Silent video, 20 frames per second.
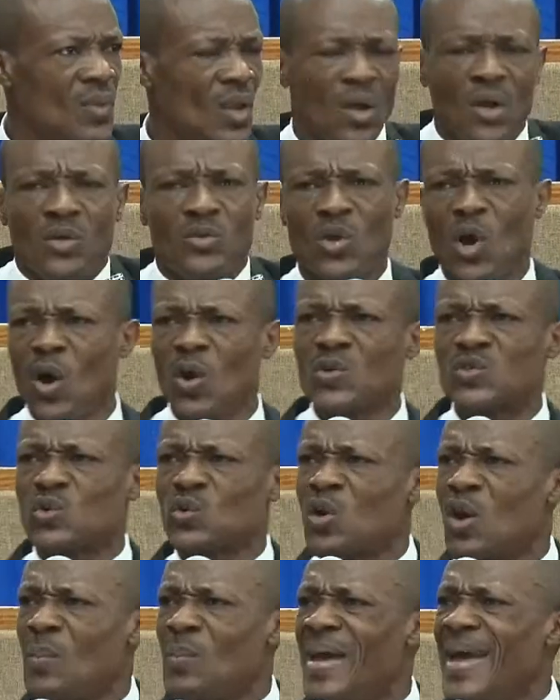Those who
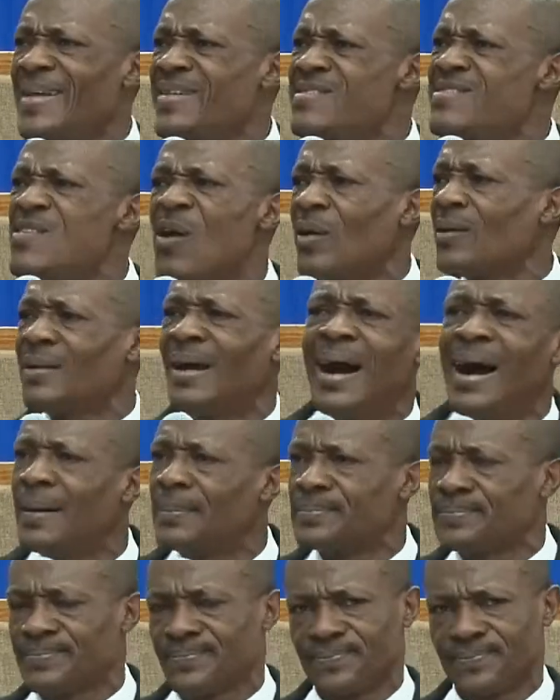don't make nothing
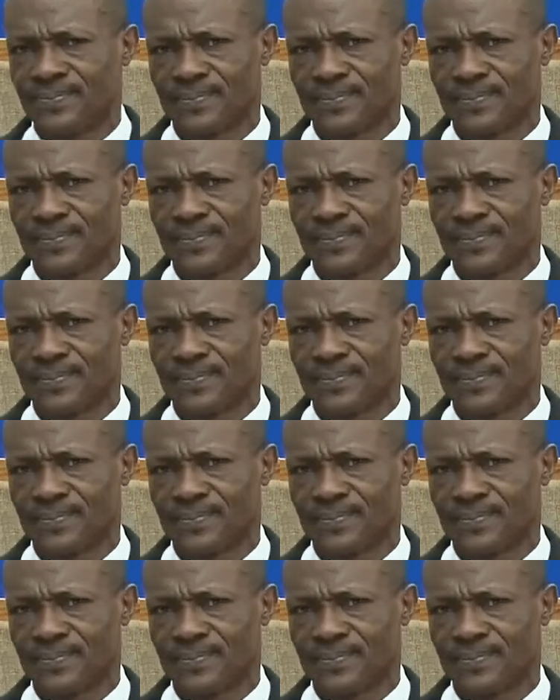happen.